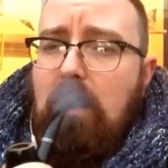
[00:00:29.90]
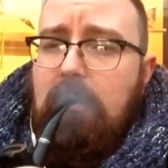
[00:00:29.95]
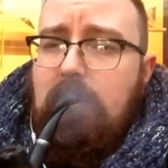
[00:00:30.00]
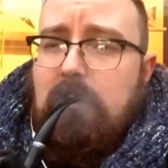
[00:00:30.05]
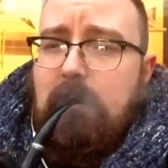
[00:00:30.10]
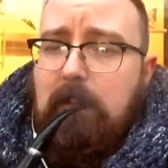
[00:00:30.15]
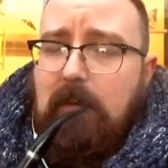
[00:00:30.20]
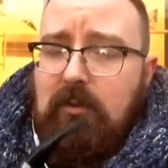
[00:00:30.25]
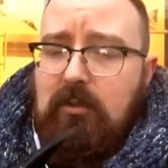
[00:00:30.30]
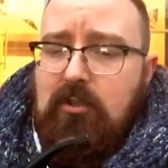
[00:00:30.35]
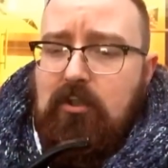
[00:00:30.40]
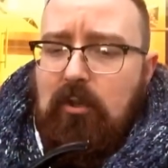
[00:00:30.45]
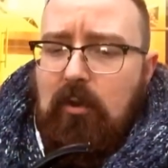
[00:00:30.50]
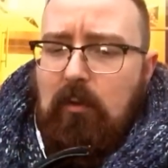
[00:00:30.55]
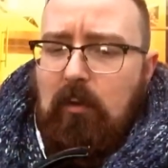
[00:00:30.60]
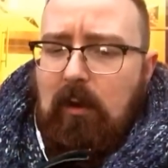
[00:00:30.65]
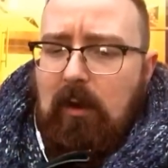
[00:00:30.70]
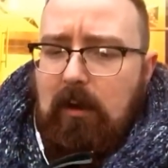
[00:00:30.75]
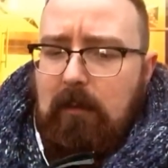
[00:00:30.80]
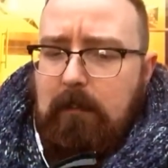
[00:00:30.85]
I'm not sure
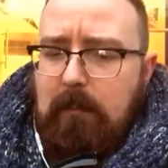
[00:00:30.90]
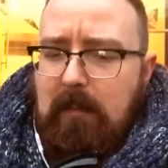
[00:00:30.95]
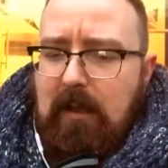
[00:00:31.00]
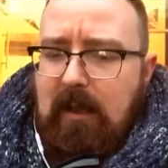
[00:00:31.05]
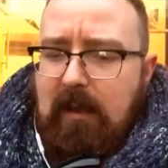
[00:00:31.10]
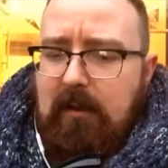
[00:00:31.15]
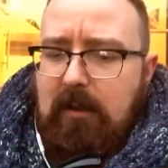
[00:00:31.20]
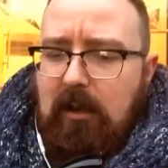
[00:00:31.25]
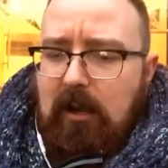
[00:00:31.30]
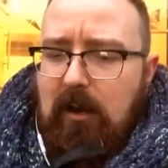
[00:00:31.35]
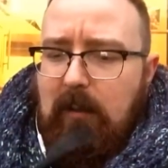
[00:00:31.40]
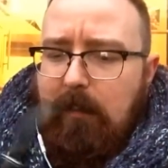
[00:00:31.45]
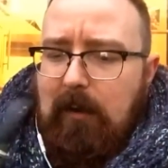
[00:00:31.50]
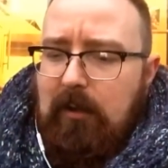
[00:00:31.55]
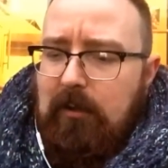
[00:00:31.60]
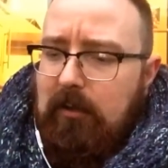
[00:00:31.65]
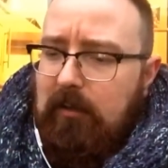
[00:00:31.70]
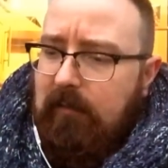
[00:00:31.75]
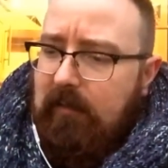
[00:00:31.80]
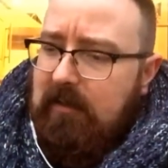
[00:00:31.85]
what make or
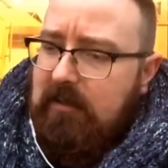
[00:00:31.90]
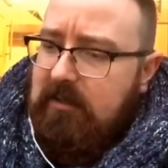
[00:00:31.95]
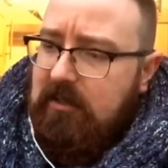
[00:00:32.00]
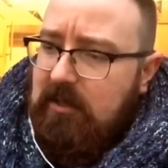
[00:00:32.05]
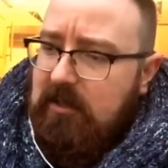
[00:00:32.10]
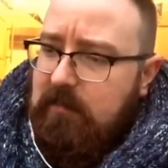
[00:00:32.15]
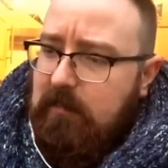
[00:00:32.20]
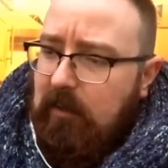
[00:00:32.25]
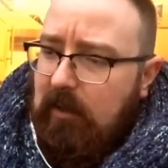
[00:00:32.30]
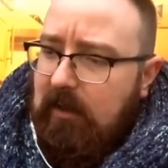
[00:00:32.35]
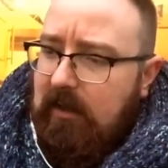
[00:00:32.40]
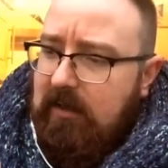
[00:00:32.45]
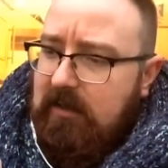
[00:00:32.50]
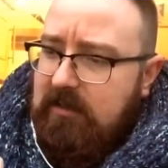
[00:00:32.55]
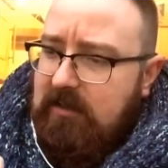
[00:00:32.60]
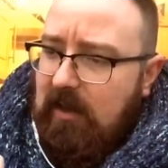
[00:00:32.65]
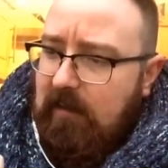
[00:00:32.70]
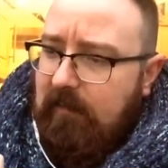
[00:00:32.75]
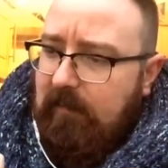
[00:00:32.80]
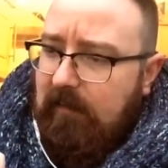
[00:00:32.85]
model this is, but it's
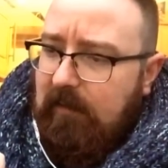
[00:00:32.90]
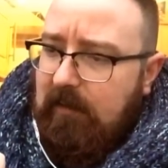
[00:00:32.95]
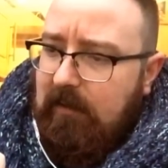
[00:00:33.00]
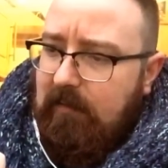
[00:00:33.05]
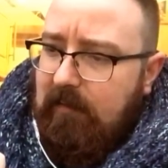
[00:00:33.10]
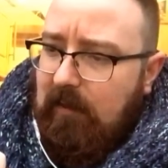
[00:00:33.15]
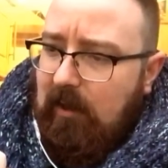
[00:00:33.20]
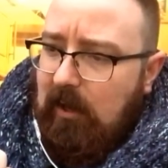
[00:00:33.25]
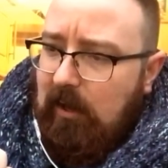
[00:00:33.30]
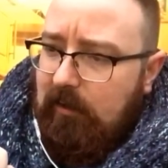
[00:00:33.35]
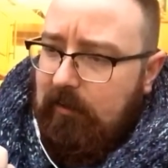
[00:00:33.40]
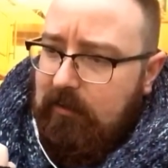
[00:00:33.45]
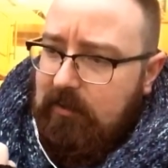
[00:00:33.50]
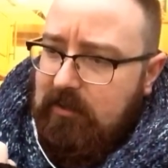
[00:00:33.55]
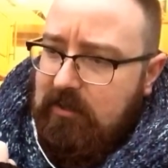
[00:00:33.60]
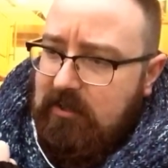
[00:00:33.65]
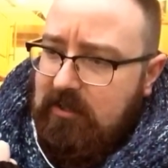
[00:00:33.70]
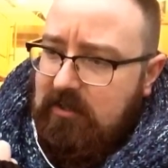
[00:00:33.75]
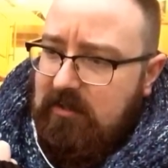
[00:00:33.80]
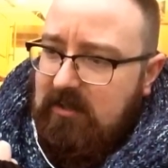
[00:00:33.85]
definitely a Vauen. It's
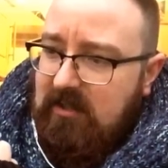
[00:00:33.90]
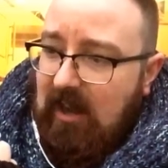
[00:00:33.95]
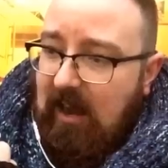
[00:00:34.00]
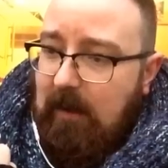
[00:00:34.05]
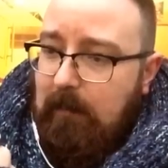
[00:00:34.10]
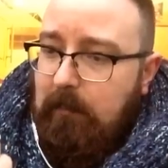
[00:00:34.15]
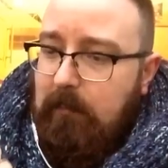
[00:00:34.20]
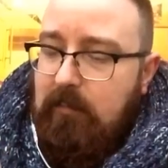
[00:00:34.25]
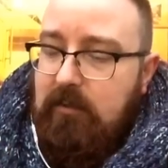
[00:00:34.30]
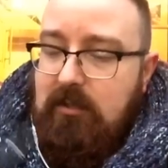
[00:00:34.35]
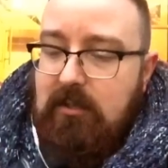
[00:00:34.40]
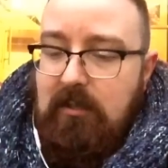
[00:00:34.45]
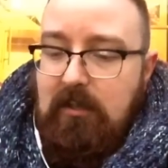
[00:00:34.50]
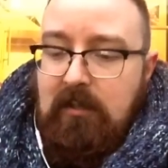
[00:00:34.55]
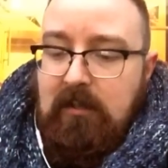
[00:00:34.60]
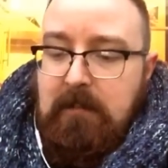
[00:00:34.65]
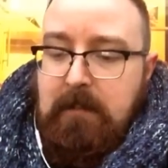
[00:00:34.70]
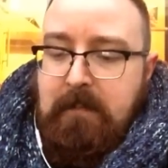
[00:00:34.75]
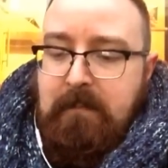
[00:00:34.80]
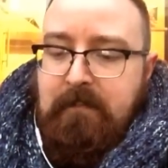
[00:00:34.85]
stamped
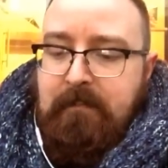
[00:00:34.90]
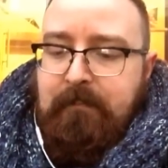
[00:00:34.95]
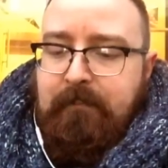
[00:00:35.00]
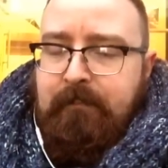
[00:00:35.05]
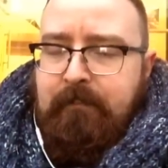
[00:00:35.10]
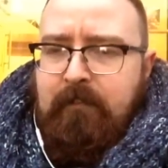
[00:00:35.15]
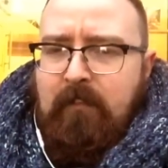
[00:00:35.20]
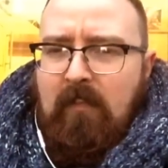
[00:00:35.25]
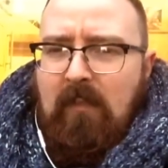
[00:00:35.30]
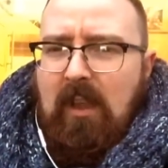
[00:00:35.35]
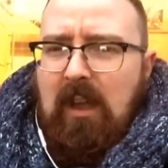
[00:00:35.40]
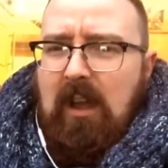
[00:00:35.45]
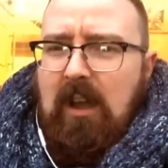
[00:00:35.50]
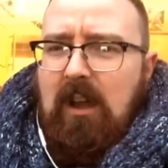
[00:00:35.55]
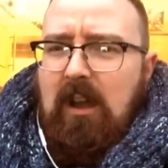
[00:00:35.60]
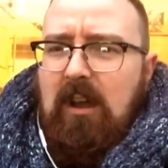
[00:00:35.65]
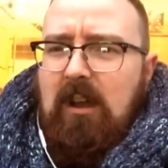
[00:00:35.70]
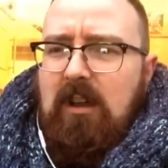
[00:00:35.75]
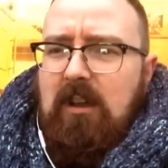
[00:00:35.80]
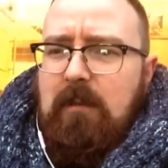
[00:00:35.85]

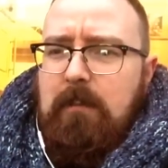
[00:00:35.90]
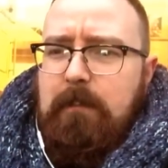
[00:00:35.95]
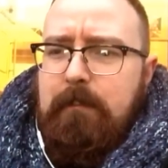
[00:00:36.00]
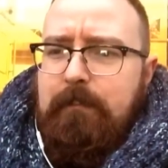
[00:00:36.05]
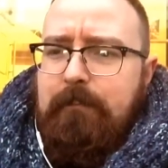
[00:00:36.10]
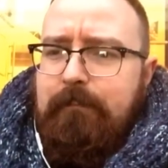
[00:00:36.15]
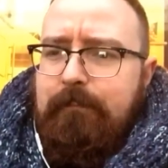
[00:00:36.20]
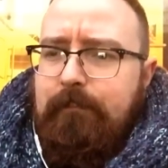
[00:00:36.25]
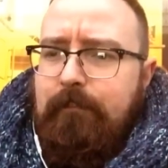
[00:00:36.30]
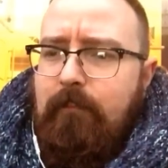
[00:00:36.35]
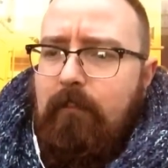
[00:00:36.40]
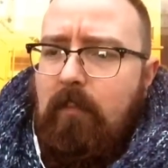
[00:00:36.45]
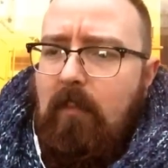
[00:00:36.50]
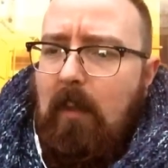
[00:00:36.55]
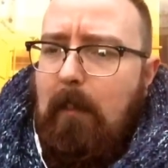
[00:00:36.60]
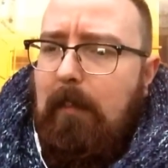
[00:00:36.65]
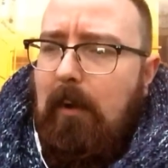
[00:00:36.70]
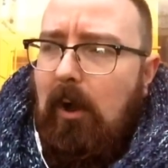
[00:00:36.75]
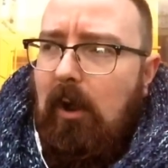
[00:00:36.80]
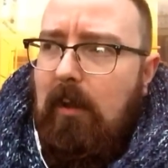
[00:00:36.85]
um,
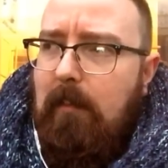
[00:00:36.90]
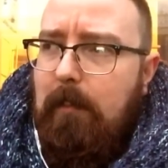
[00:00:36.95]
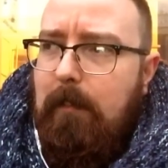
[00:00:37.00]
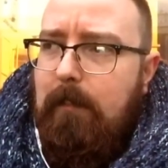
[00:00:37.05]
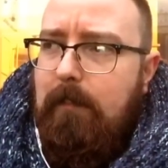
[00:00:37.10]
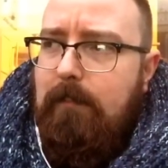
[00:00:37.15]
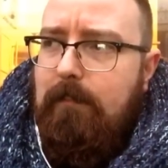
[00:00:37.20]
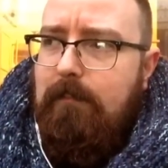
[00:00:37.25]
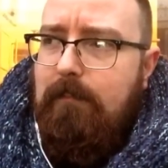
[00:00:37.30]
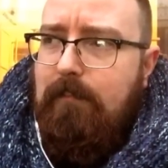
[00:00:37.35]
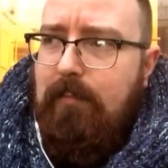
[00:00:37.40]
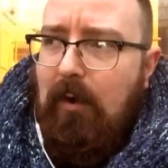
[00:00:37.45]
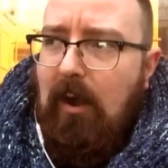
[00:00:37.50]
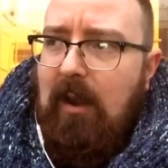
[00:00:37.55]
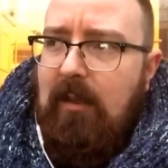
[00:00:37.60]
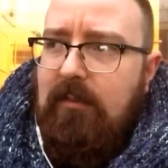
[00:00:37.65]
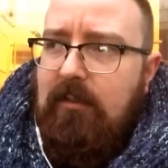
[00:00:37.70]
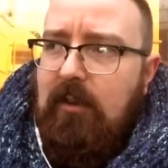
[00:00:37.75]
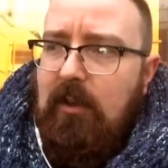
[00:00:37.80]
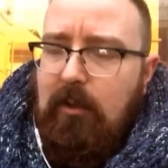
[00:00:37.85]
bought it
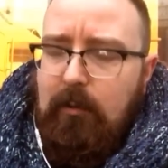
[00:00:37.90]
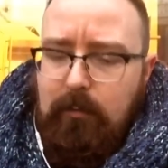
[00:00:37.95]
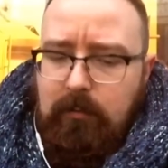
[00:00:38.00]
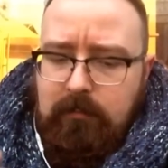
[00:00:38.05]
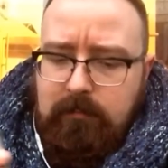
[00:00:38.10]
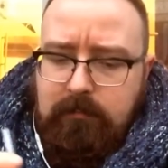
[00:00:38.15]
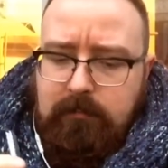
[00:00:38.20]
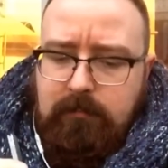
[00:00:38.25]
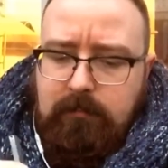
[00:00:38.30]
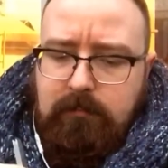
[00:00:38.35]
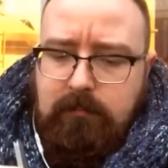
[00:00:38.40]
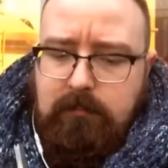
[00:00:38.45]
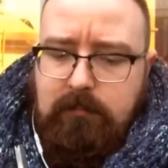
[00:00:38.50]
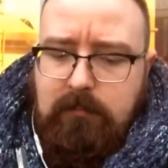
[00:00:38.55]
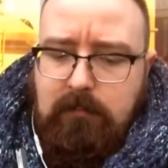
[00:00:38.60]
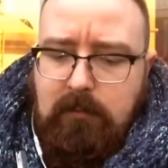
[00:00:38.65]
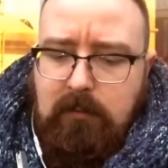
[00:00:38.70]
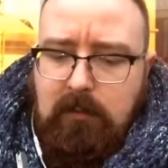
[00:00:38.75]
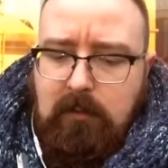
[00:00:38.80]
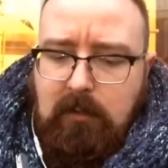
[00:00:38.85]
brand new
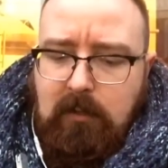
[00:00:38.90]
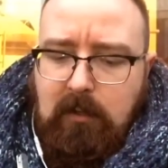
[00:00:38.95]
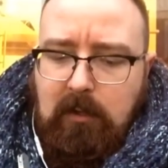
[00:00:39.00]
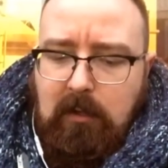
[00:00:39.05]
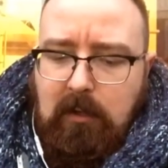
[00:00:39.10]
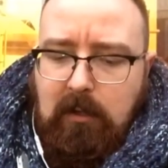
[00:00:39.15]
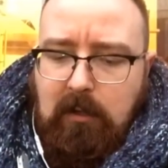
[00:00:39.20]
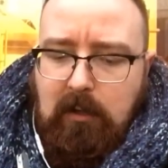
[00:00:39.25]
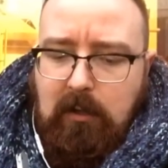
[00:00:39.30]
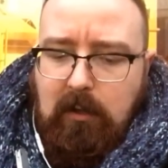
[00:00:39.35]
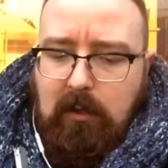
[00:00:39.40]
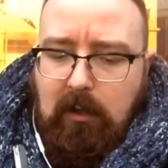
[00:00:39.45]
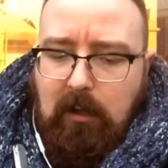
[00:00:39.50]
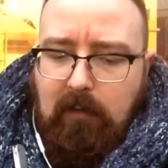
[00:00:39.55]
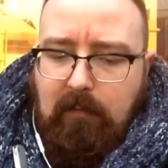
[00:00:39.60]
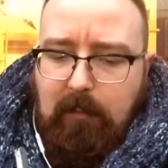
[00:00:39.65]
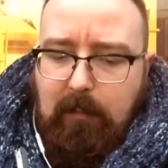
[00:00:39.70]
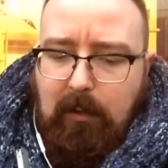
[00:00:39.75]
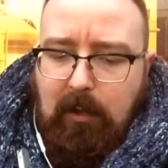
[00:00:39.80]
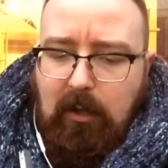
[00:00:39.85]

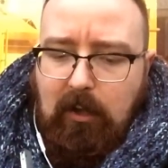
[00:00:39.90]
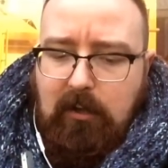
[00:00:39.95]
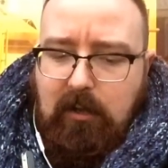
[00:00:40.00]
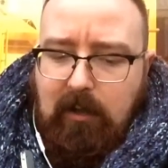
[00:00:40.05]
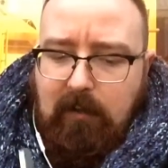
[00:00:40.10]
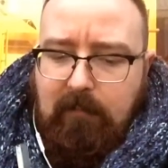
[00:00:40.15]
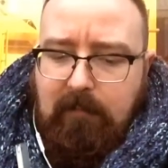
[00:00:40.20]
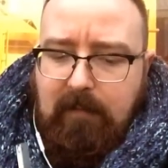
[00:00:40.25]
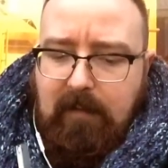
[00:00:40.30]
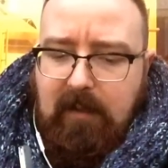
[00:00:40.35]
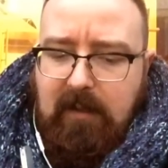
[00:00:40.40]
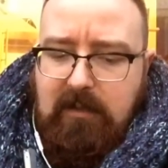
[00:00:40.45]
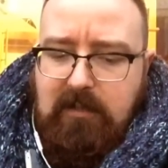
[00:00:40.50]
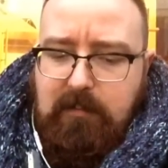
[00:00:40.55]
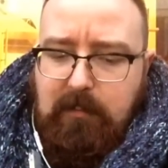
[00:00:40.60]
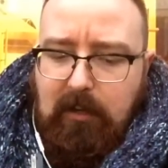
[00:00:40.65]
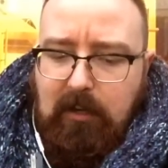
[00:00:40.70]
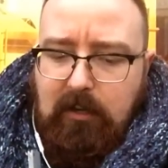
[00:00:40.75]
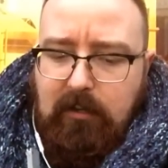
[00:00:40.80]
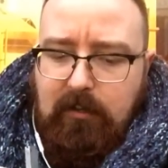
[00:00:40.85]
off a bloke on
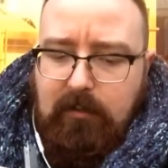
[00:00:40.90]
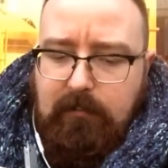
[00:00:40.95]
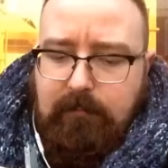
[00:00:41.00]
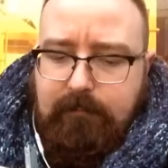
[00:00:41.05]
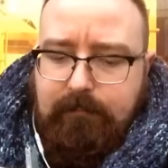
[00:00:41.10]
Facebook